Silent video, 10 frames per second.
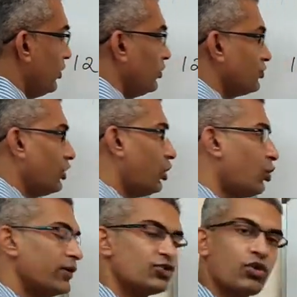So the
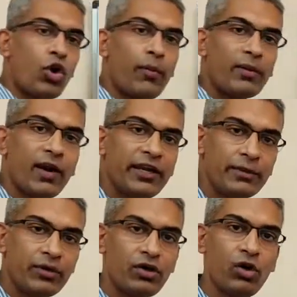lowest common
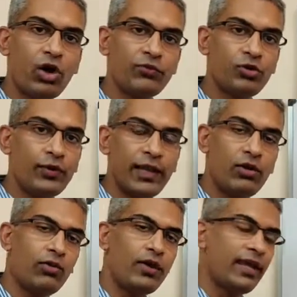multiple of
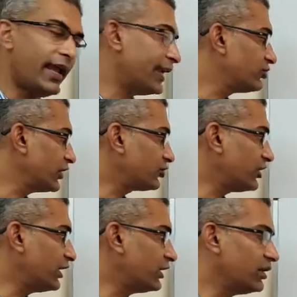12 and
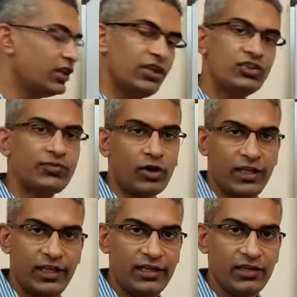16 is
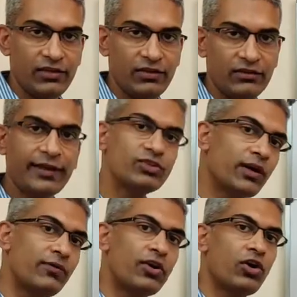48. That is
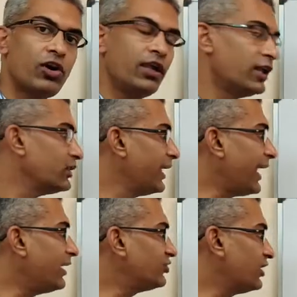what we call the
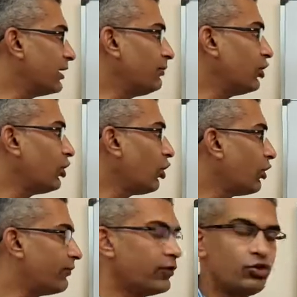LCM
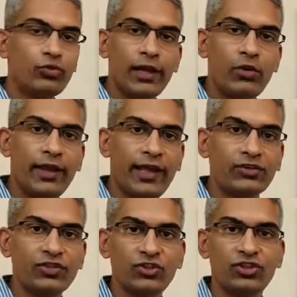of 12 and
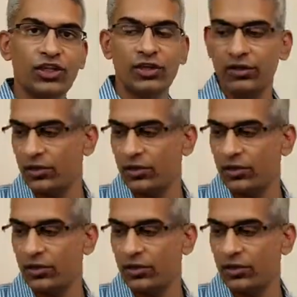16.